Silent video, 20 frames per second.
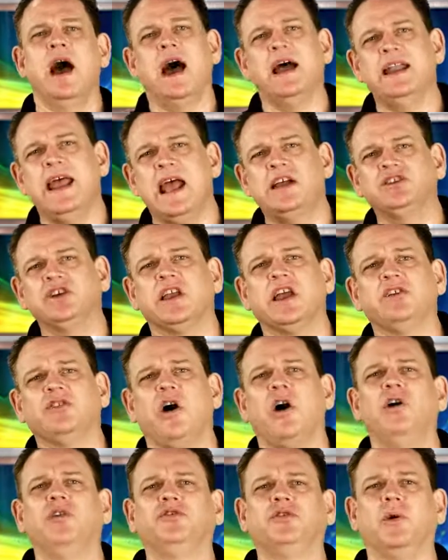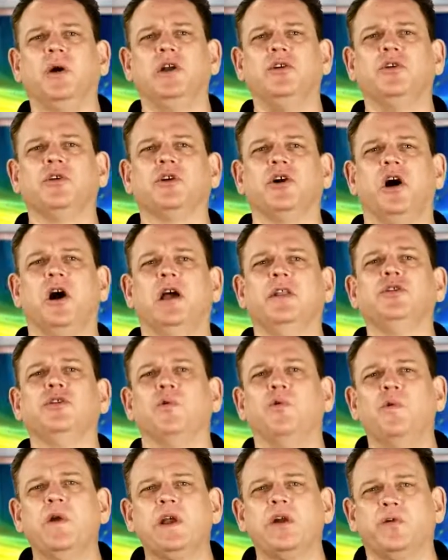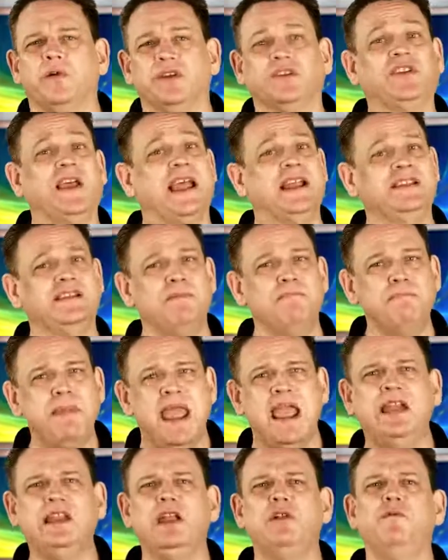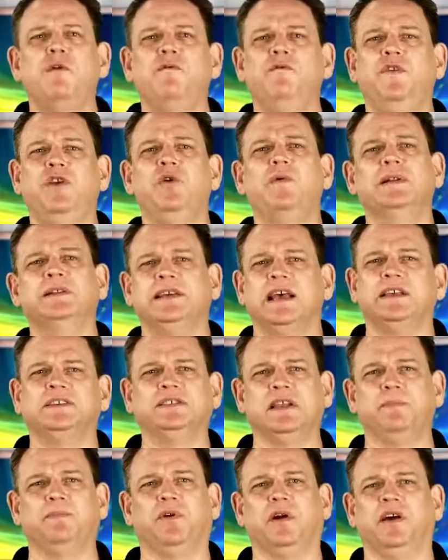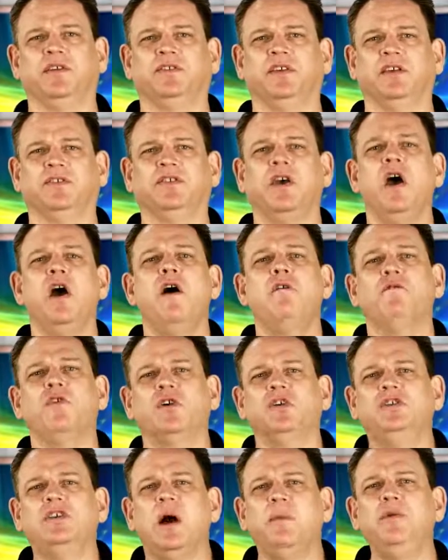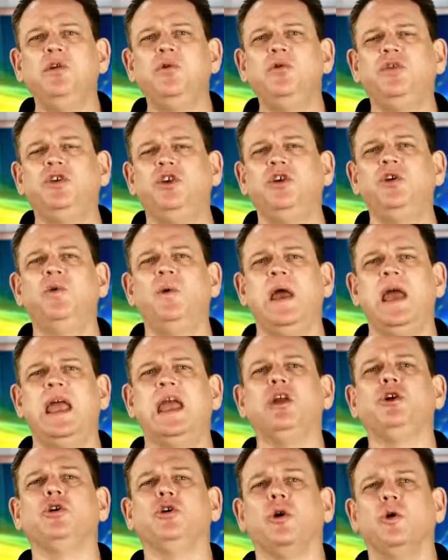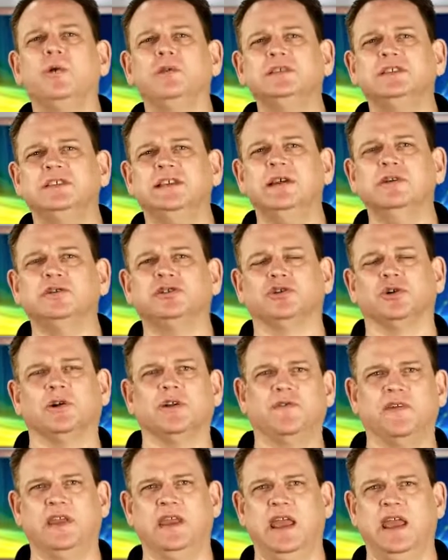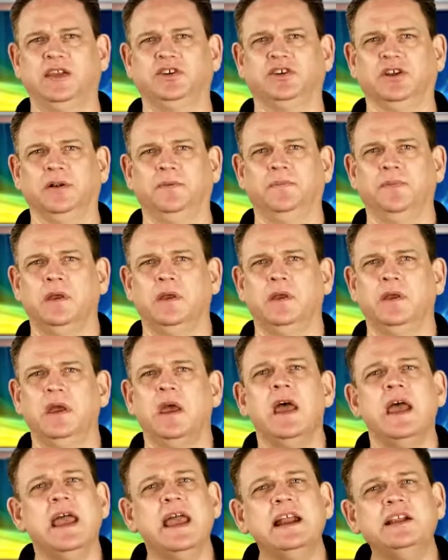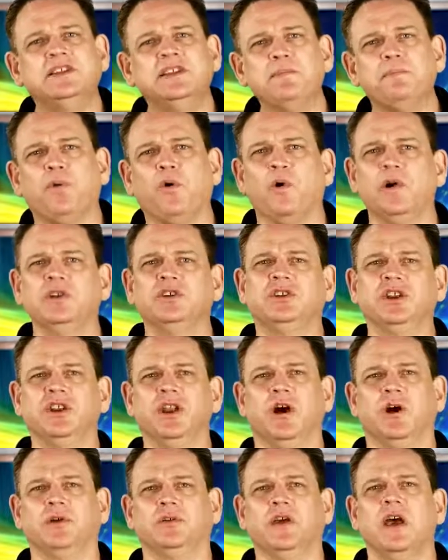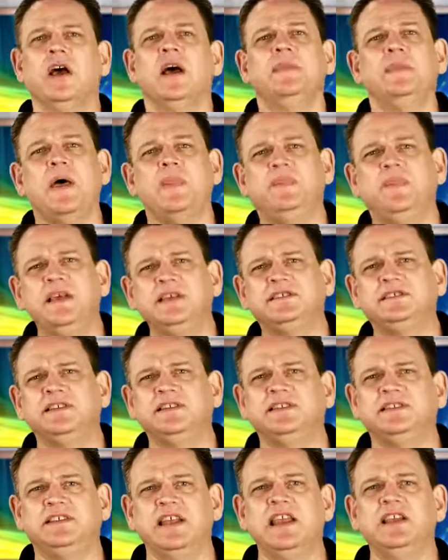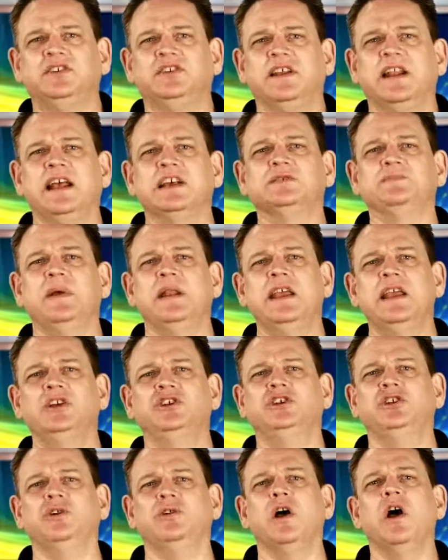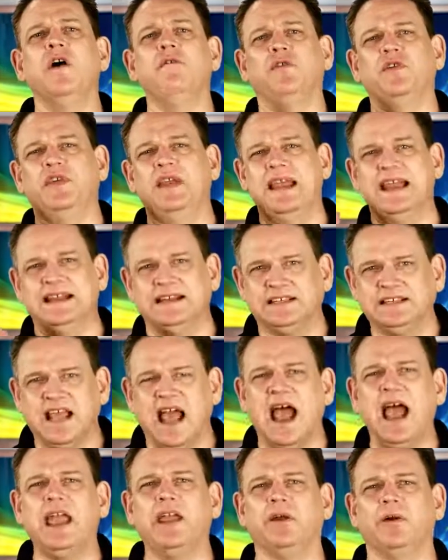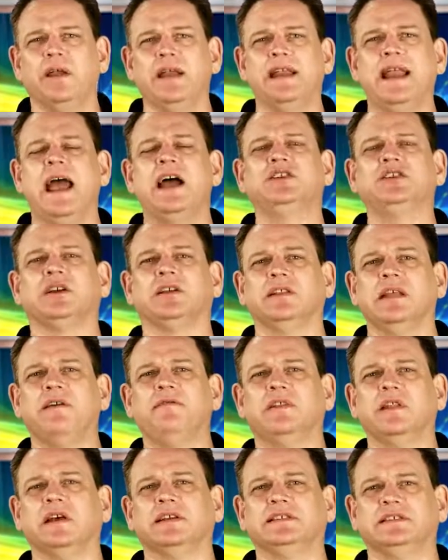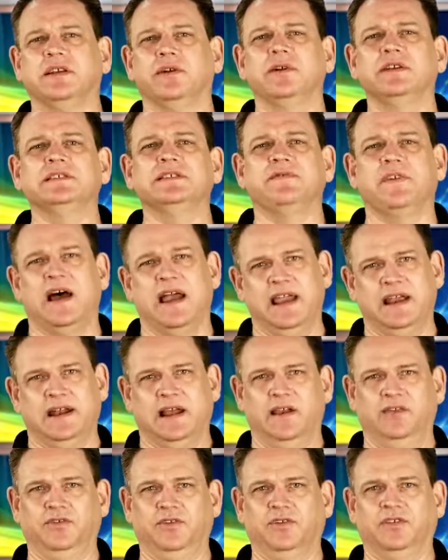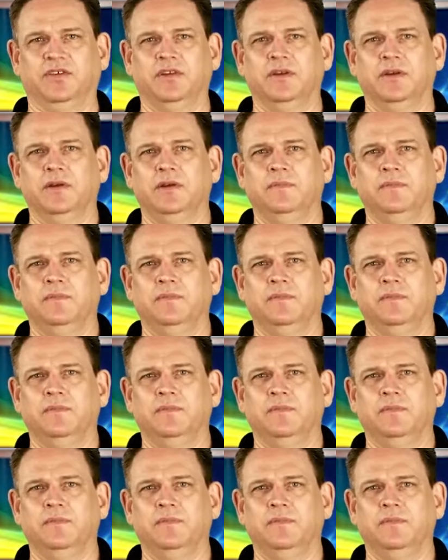Enagic has also undergone the rigorous and demanding review and testing process for WQA Gold Seal certification. It is important to note that this distinction has been issued for the entire Enagic Leveluk series of ionizers.